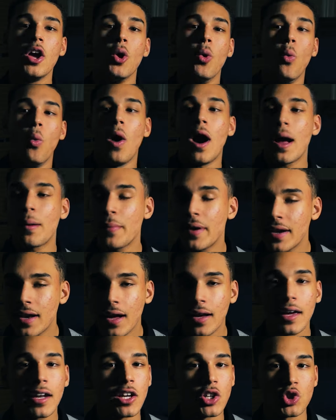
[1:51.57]
why am I not
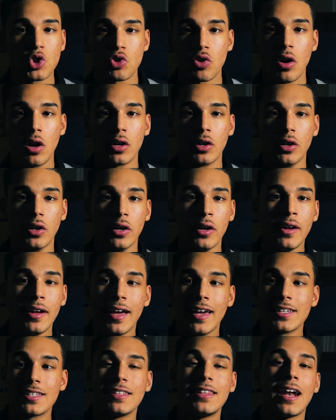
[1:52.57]
getting stronger?
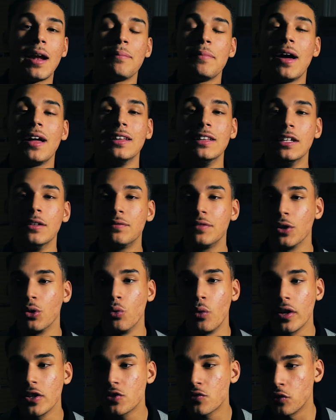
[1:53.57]
Is it that I'm not lifting
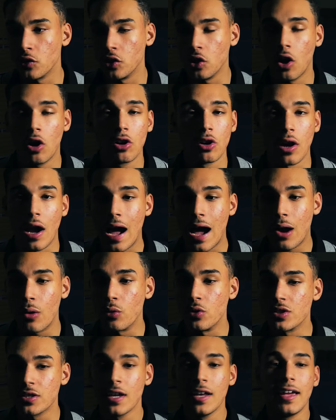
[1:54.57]
weights for longer
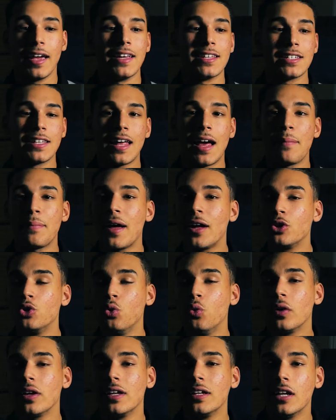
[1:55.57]
hours? Is it that I'm not
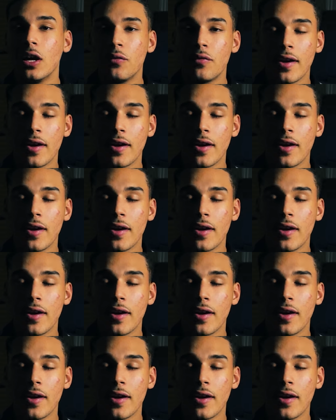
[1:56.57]
doing enough